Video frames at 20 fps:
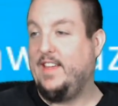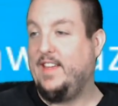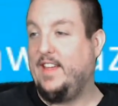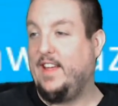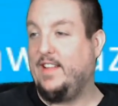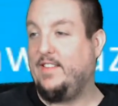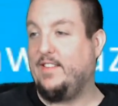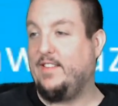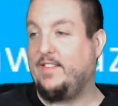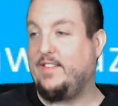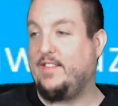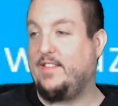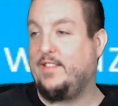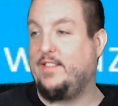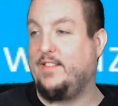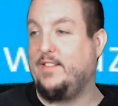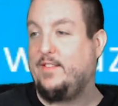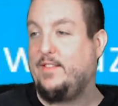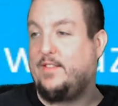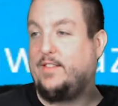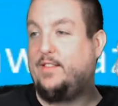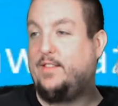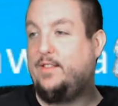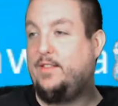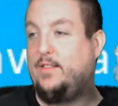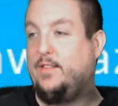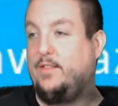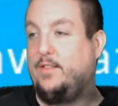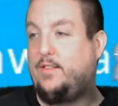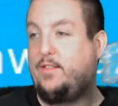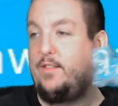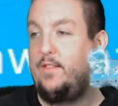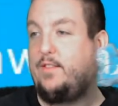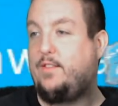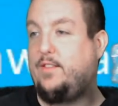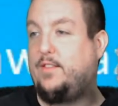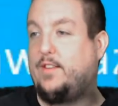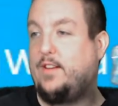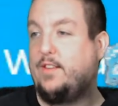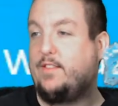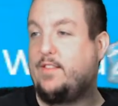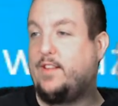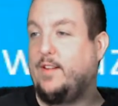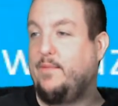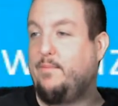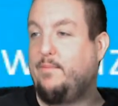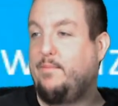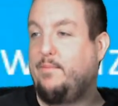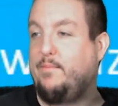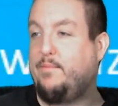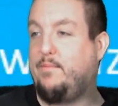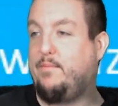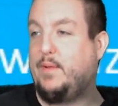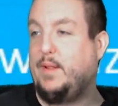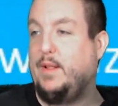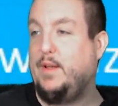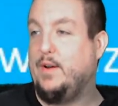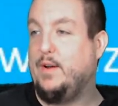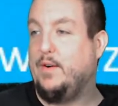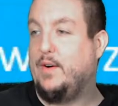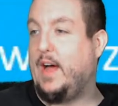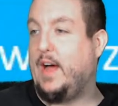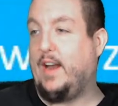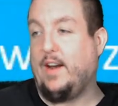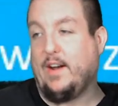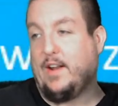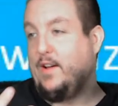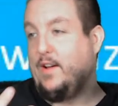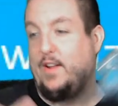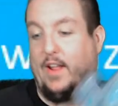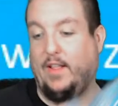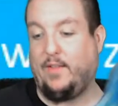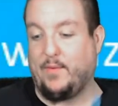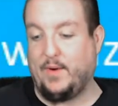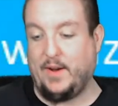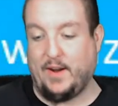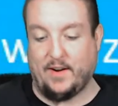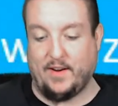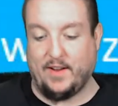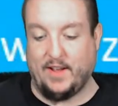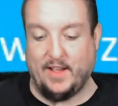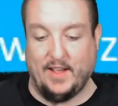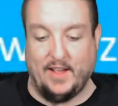It just because of the blue. I don't know. That's weird.